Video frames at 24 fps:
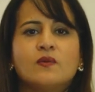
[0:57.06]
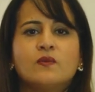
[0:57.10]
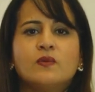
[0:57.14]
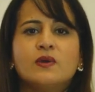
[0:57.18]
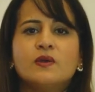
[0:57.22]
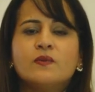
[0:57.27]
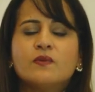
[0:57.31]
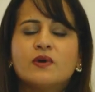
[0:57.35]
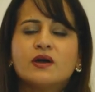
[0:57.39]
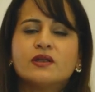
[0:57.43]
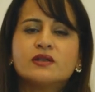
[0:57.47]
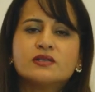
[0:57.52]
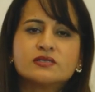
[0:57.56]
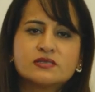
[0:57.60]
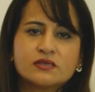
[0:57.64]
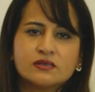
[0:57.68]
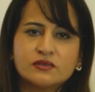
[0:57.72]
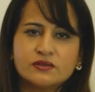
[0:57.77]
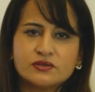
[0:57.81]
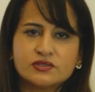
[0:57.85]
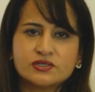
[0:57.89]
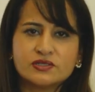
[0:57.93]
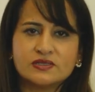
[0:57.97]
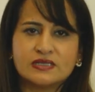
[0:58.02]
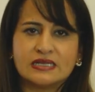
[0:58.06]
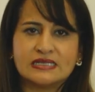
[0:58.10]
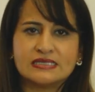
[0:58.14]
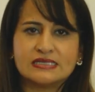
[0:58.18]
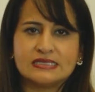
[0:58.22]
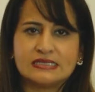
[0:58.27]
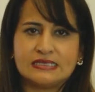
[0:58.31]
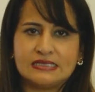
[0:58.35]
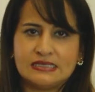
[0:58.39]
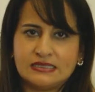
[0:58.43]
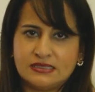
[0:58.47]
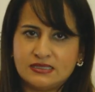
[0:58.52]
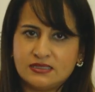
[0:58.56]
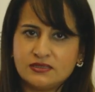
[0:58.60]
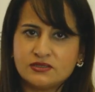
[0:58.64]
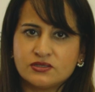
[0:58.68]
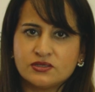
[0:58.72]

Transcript: we want a solution that's easy